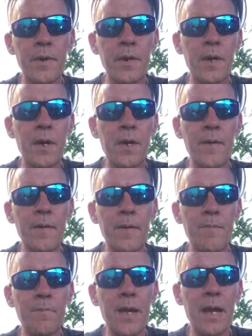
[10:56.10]

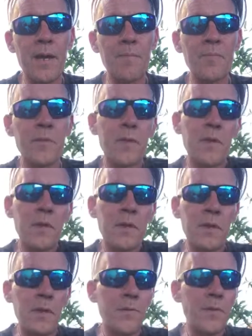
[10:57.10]
And
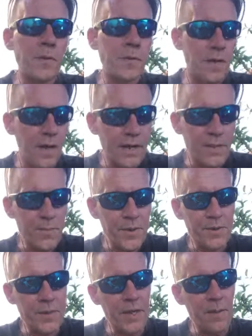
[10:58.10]
you know, there's a lot to be
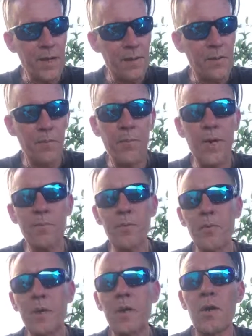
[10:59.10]
said about the people
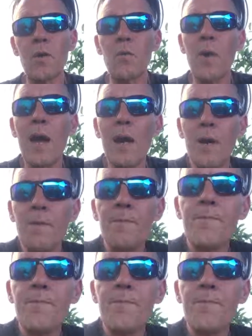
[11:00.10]
that you're around.